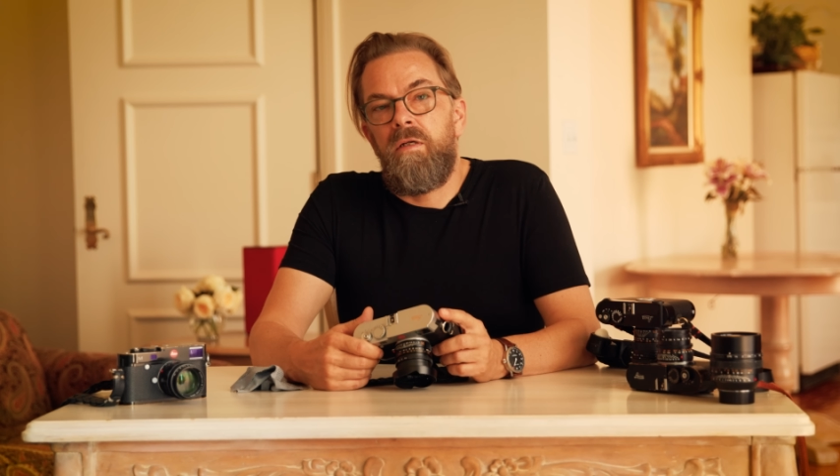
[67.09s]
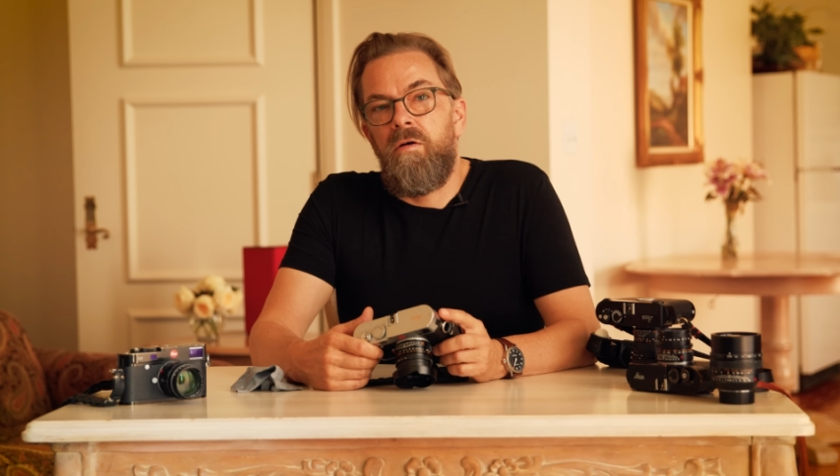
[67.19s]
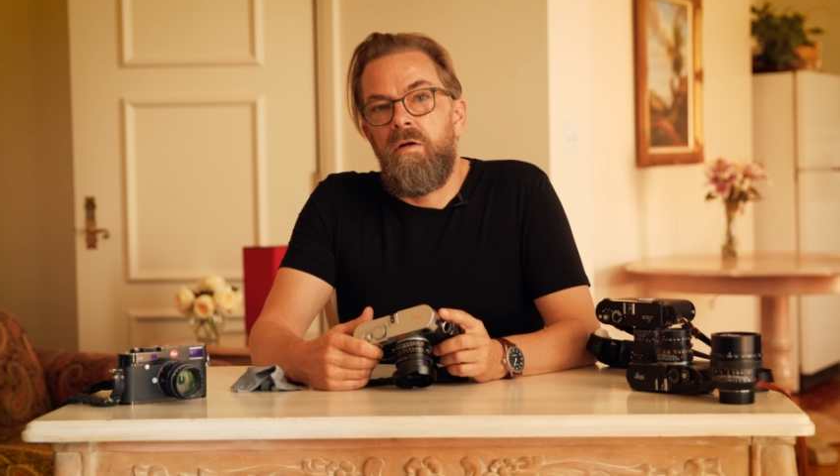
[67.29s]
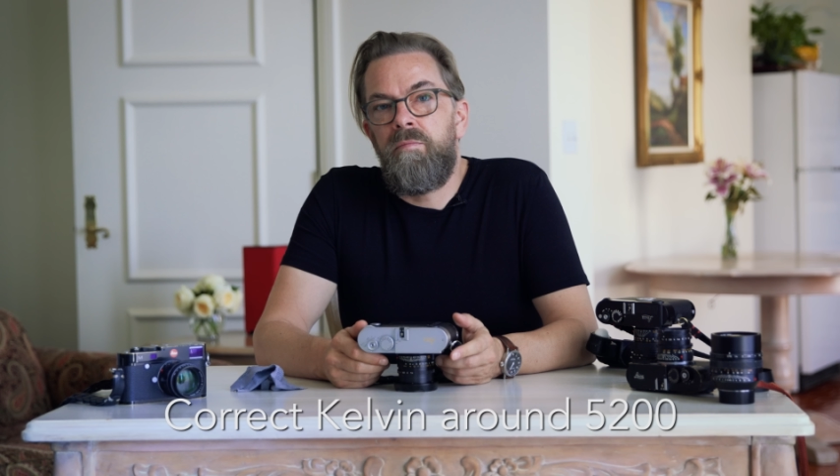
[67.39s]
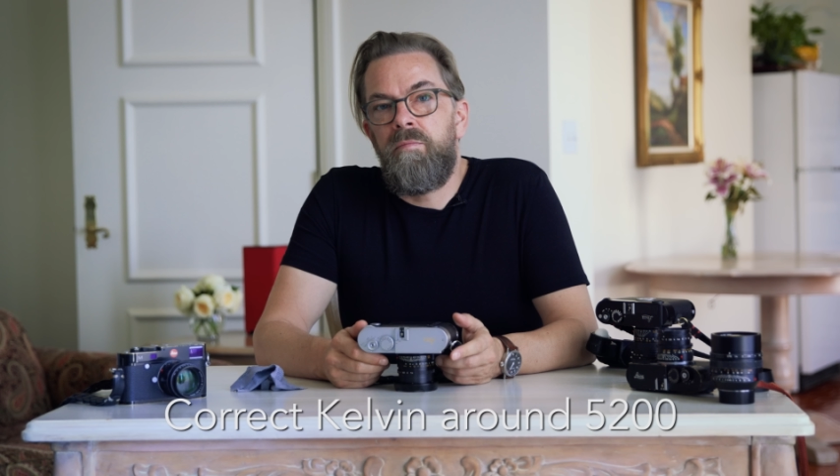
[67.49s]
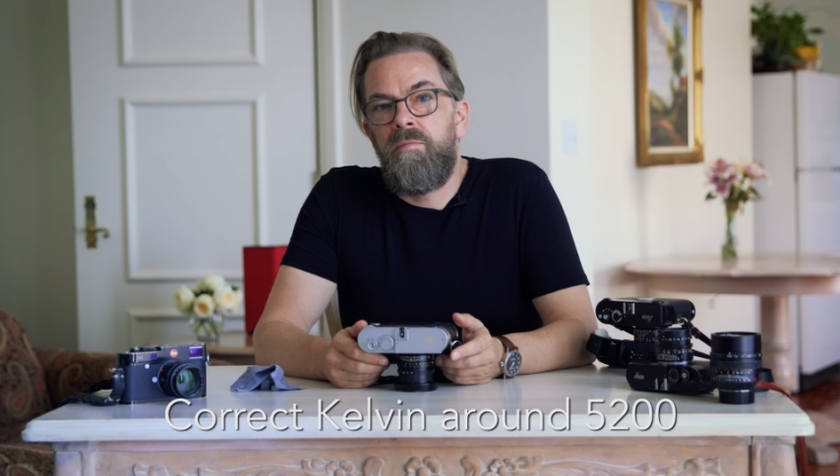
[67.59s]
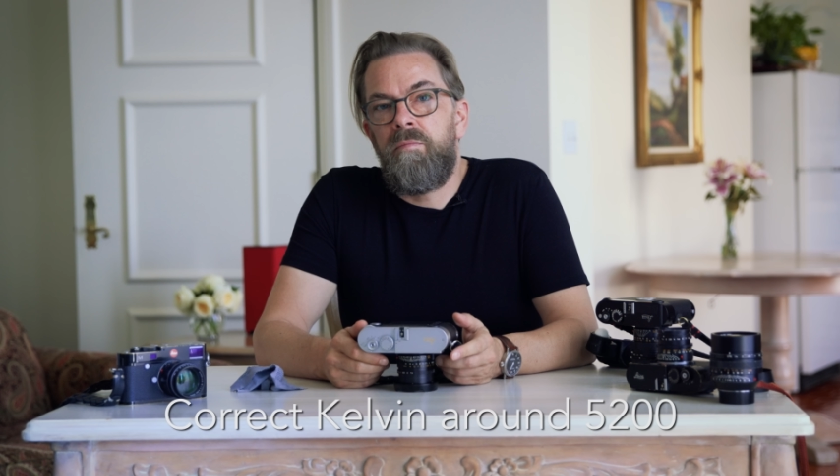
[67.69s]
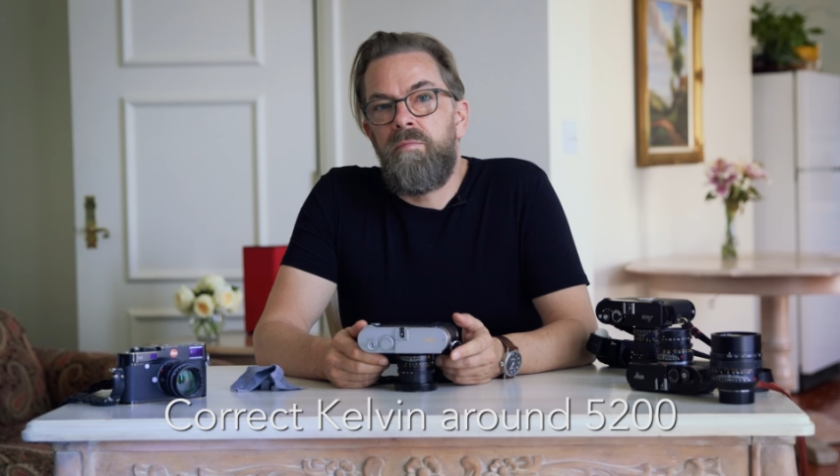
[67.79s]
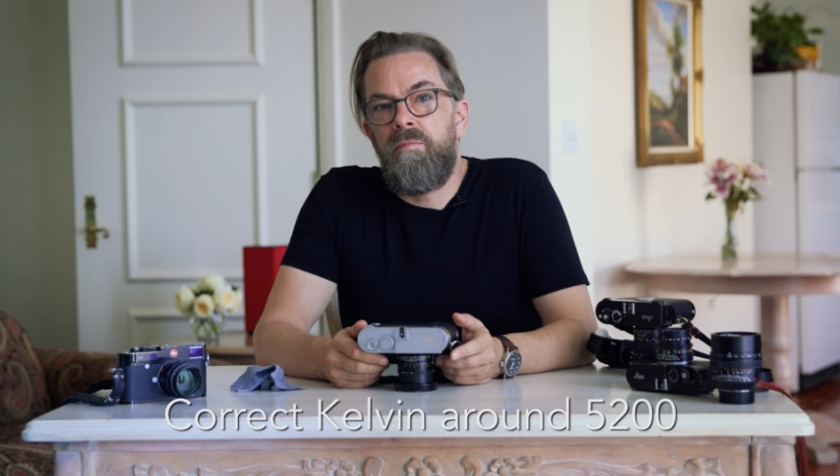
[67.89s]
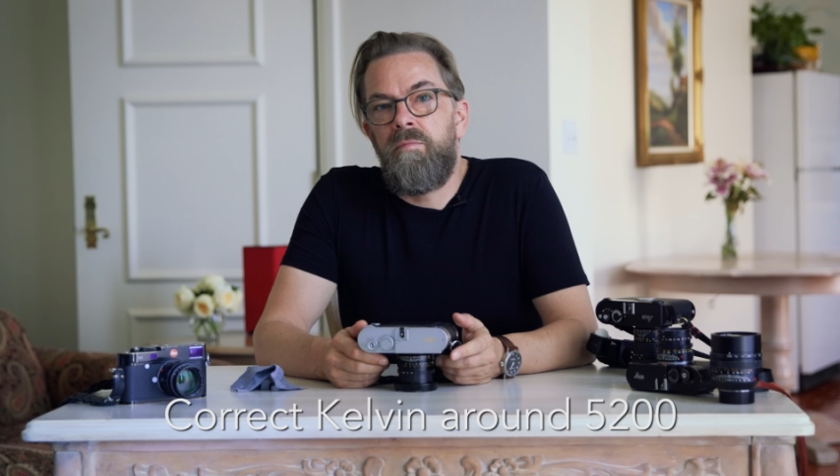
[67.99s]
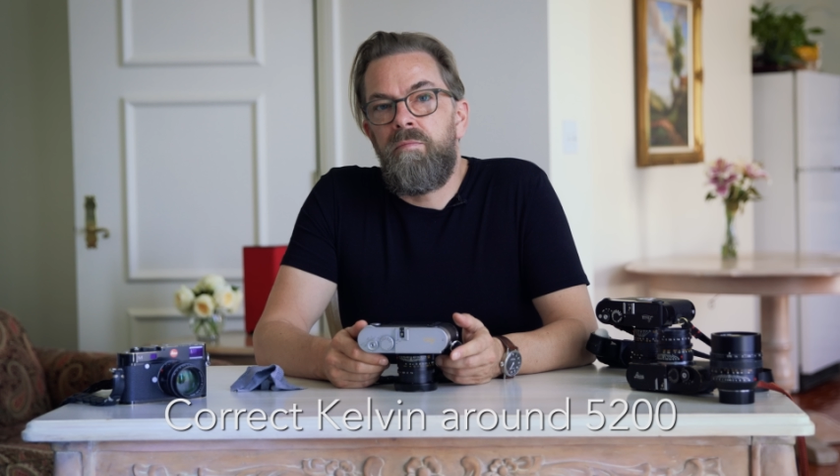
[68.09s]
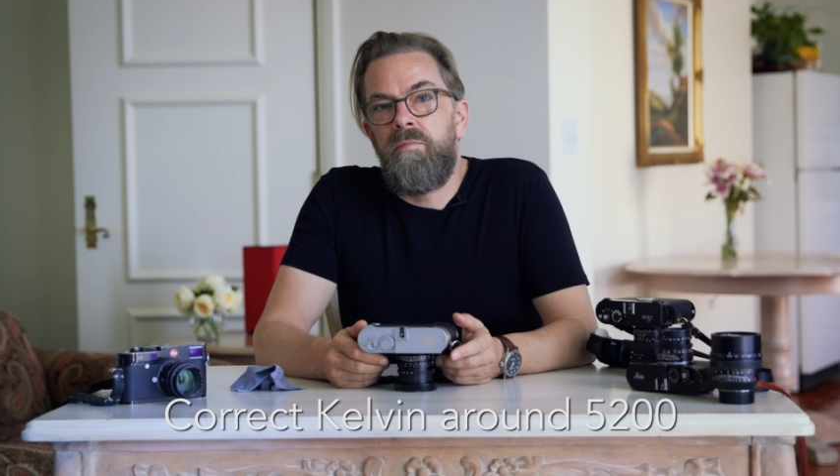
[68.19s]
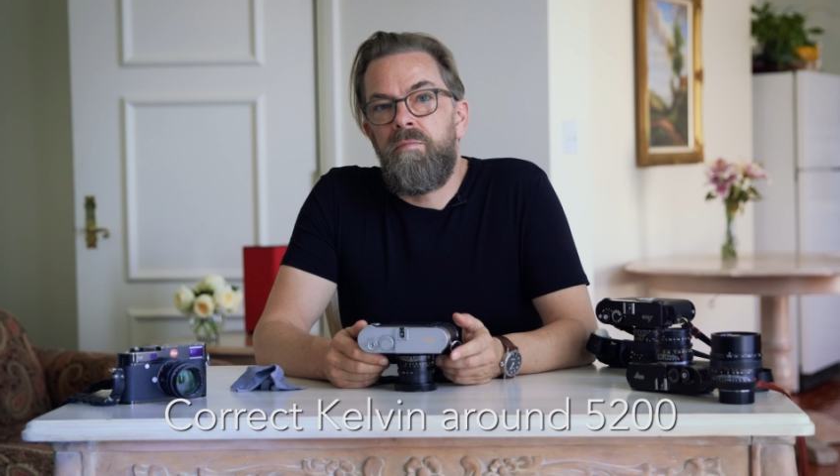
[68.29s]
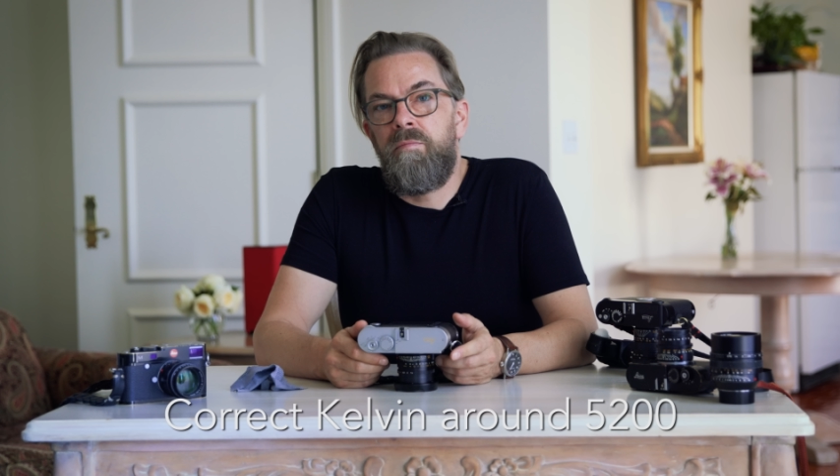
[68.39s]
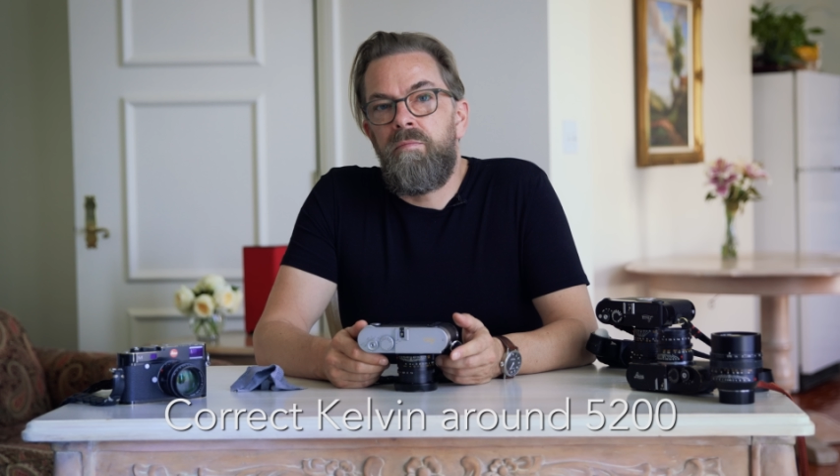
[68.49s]
the color temperature right,
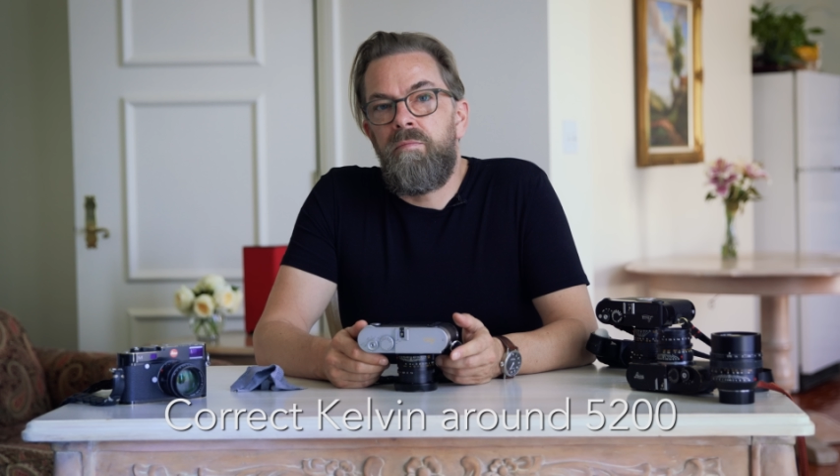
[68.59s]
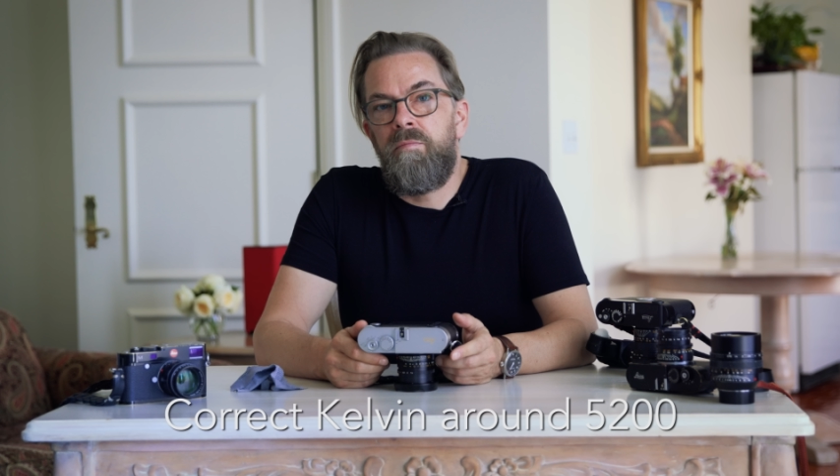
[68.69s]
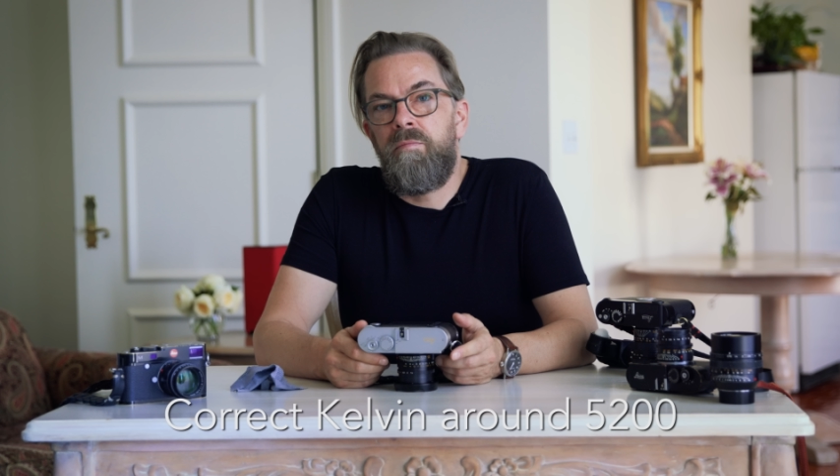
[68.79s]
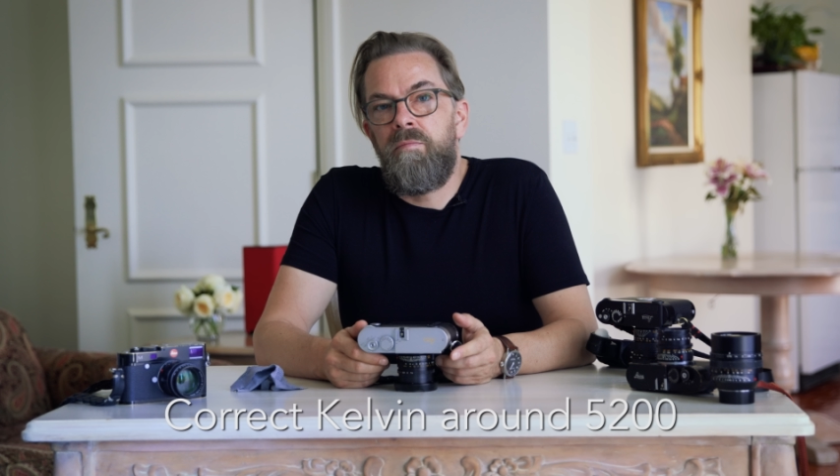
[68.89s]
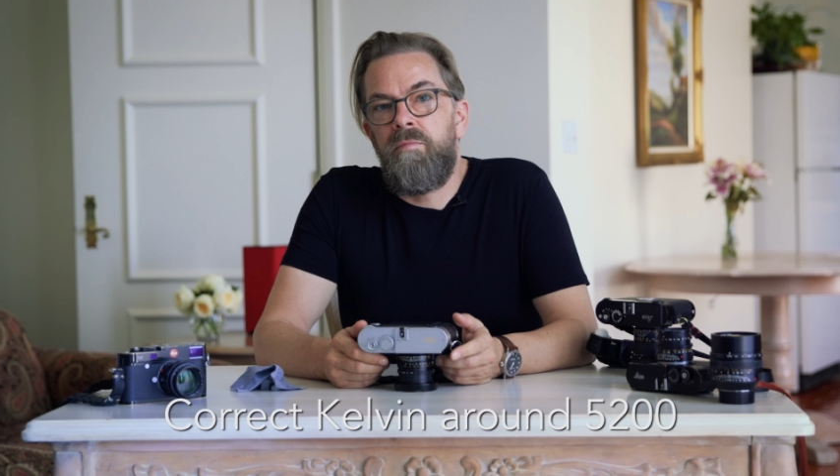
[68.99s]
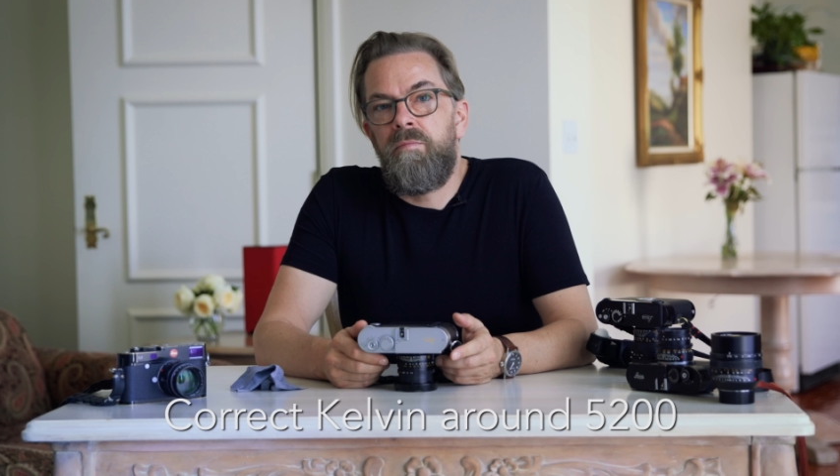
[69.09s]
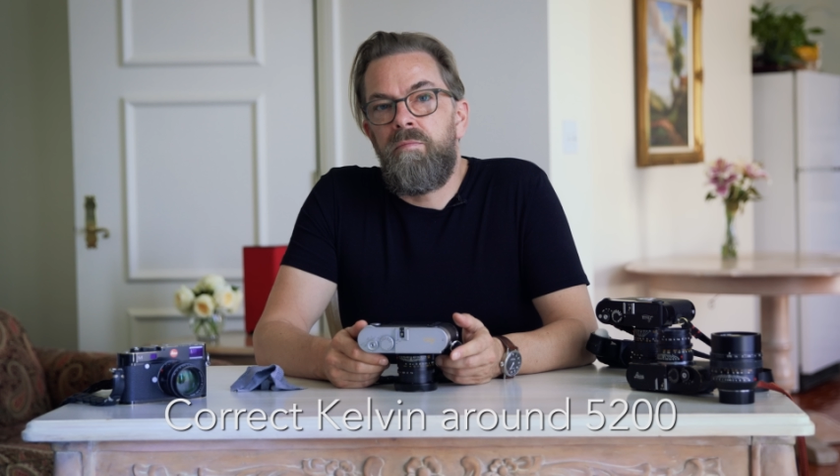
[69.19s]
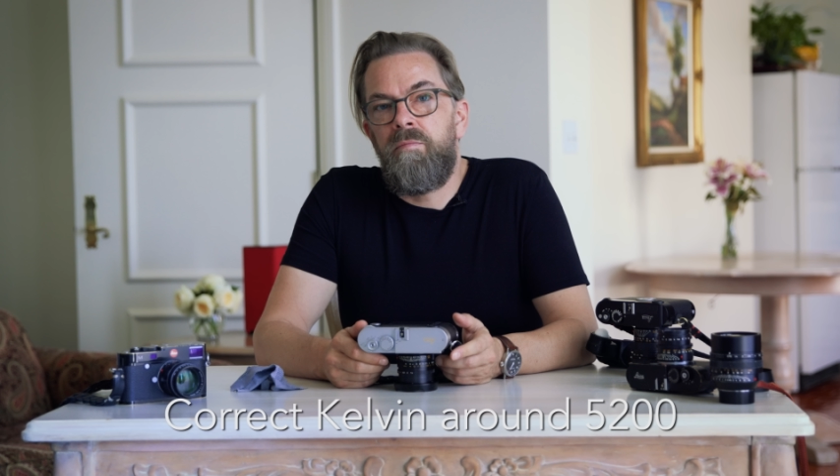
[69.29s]
then